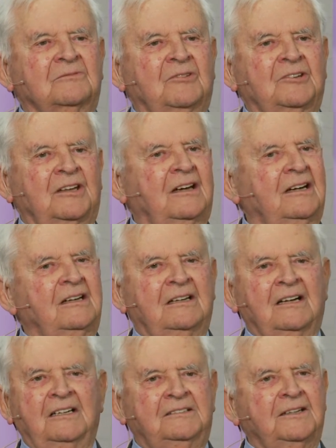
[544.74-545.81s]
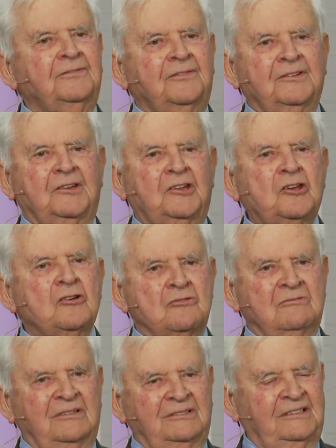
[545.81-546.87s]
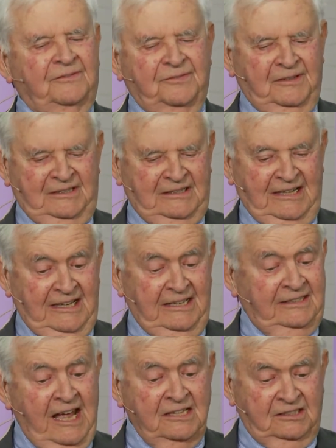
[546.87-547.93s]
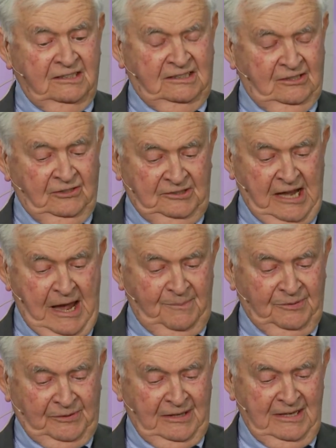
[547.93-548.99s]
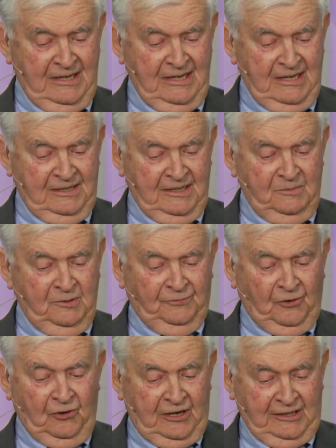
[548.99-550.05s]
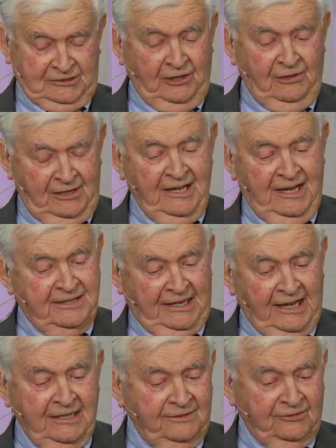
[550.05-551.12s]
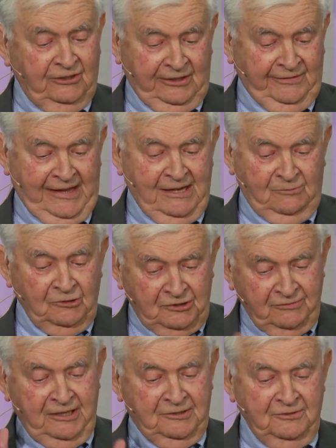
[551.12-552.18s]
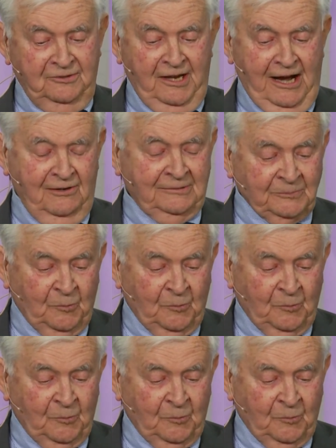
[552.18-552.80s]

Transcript: with a, a different hue, different intensity or depth than before. So, in the light of all of that, what do I do now?